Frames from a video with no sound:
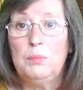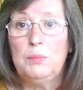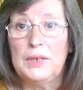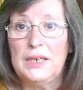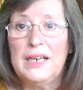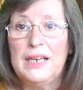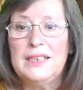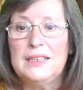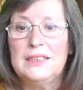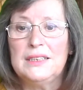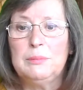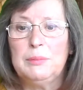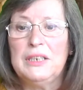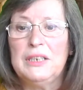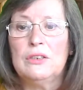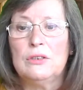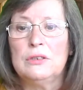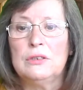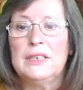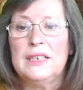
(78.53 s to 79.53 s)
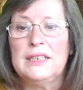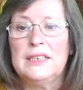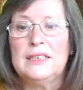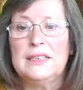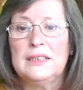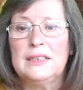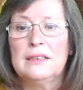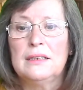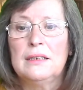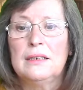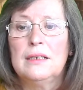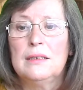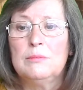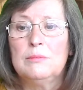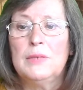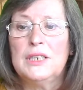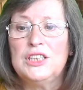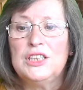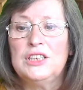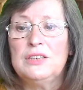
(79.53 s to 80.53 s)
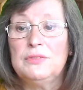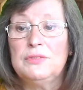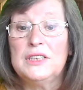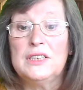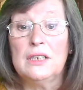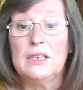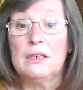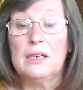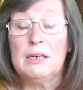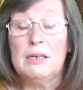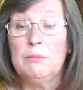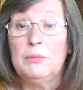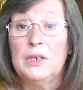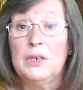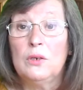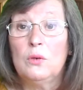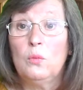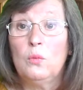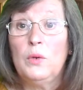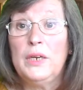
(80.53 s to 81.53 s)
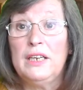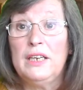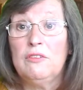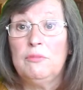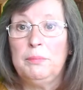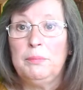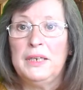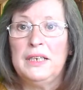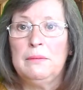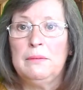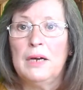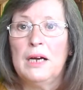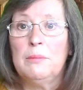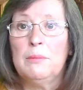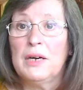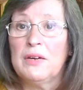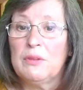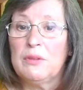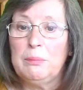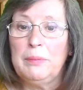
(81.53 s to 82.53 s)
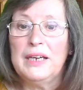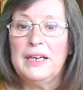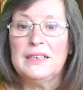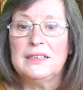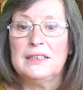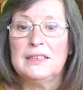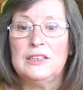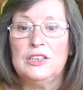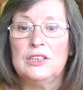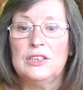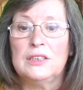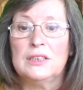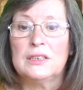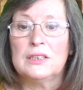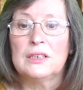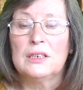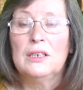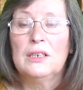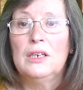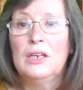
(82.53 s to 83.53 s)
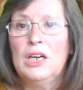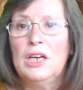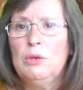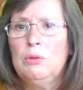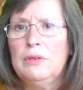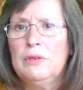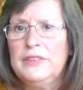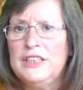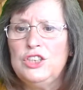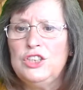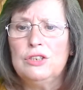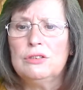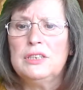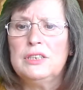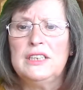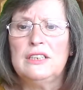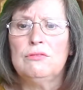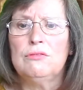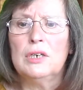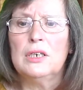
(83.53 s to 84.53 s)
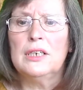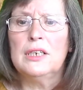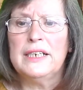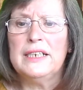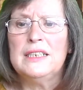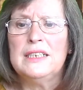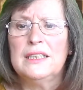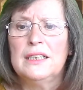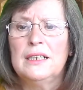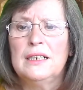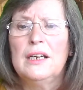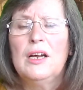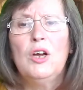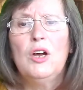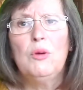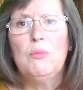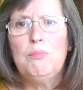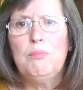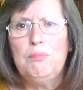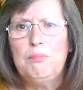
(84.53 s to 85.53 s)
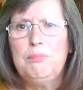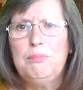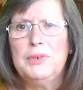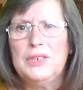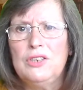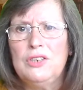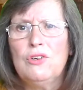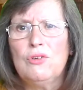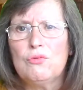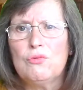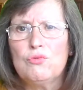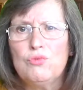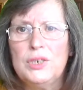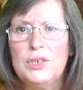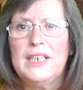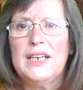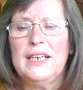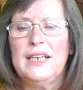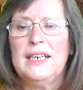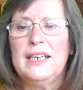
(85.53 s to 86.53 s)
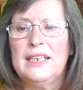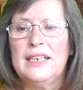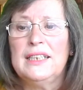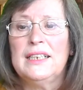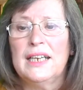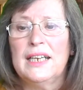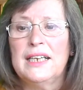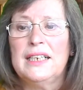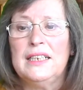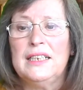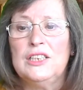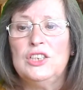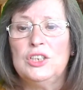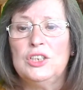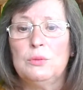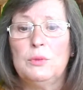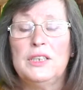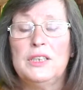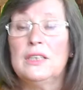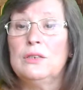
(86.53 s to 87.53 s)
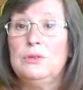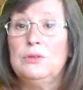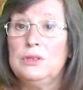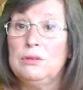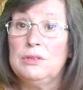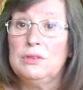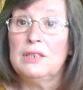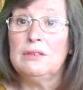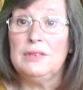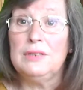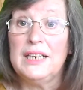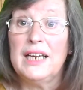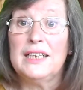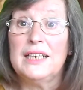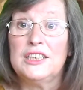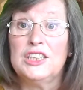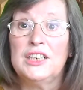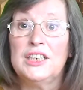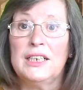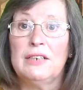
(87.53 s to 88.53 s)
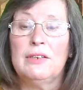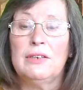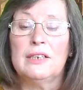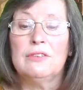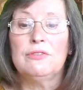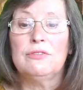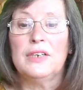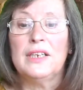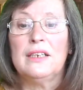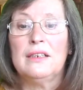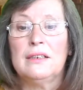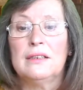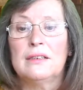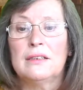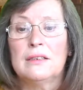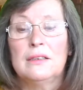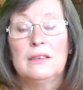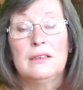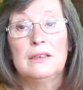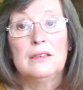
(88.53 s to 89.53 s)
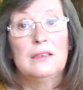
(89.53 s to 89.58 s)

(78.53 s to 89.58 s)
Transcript: But let us be honest, much of the time we have been among the passengers who have enjoyed the ride, but not really engaged with those who don't yet share our faith.